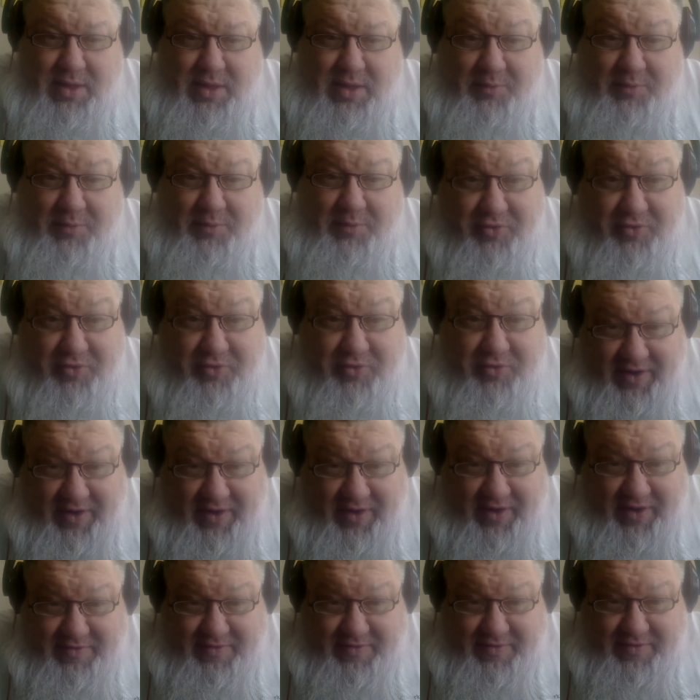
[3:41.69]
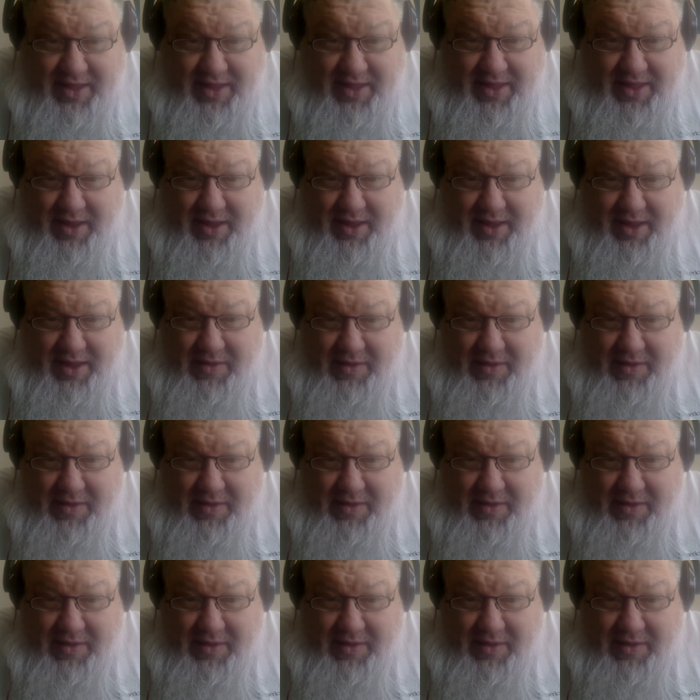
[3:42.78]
I appreciate the